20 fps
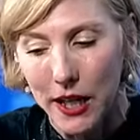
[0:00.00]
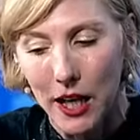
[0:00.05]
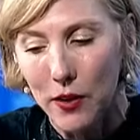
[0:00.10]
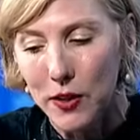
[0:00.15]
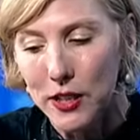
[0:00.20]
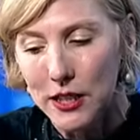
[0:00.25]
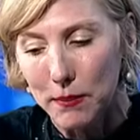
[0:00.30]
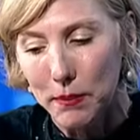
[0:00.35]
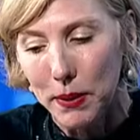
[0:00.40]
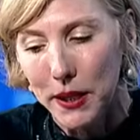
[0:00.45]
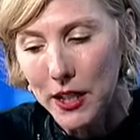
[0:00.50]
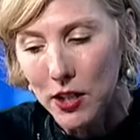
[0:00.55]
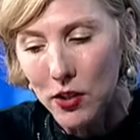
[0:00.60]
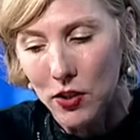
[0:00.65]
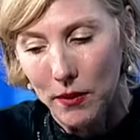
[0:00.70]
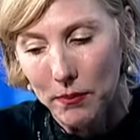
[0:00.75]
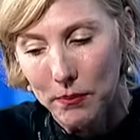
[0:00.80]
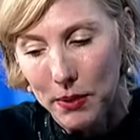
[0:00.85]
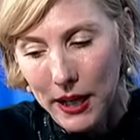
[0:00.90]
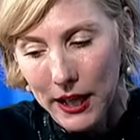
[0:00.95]
McCurrie's opinion
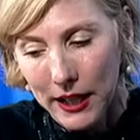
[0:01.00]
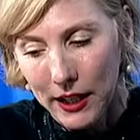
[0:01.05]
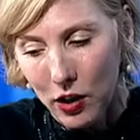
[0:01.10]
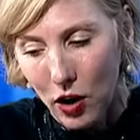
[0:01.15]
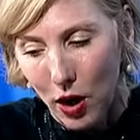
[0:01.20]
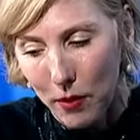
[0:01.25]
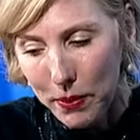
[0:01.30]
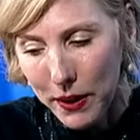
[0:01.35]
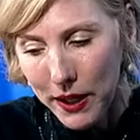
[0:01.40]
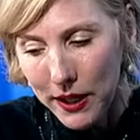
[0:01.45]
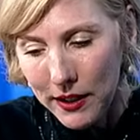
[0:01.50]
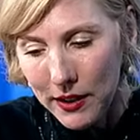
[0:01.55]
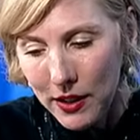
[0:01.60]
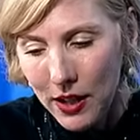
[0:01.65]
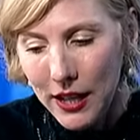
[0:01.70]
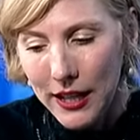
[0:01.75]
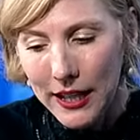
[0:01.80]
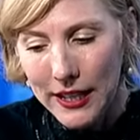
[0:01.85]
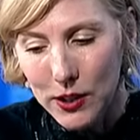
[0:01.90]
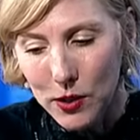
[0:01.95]
on buying copper.
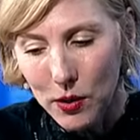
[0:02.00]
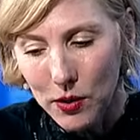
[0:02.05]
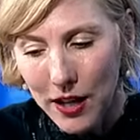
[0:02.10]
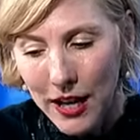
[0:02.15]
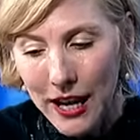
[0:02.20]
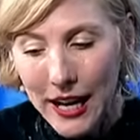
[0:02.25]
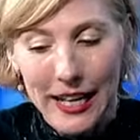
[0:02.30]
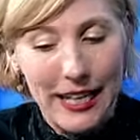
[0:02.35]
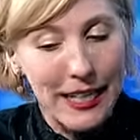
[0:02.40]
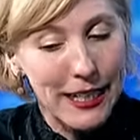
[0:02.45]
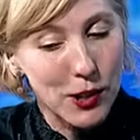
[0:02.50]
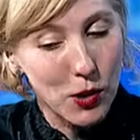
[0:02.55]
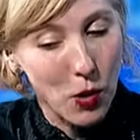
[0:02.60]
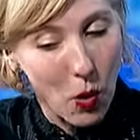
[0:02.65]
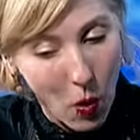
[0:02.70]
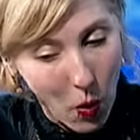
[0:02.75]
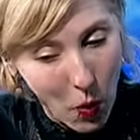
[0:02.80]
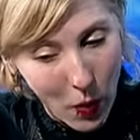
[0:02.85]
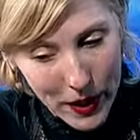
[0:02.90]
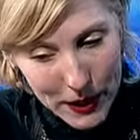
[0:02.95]
He's, he's
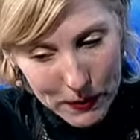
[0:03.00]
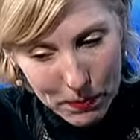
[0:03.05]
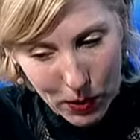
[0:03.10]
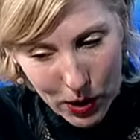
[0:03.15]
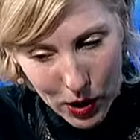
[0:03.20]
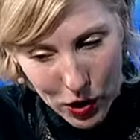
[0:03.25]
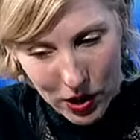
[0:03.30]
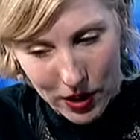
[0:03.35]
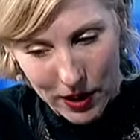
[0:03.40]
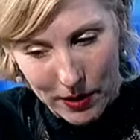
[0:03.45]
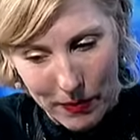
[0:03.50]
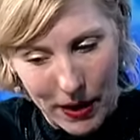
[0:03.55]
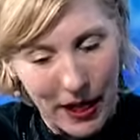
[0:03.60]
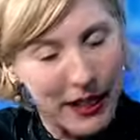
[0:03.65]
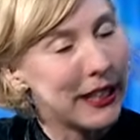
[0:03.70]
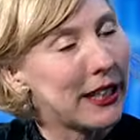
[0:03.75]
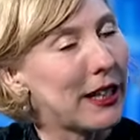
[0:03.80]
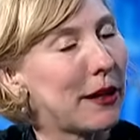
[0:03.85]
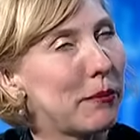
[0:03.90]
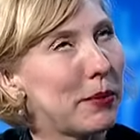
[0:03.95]
always bullish on the
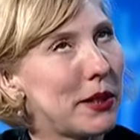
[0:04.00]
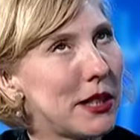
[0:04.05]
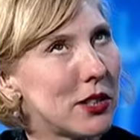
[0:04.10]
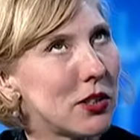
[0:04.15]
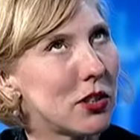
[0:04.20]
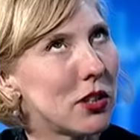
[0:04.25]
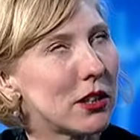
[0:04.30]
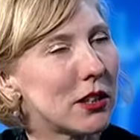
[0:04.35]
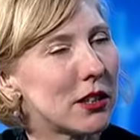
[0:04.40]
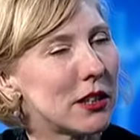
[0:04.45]
mining companies, not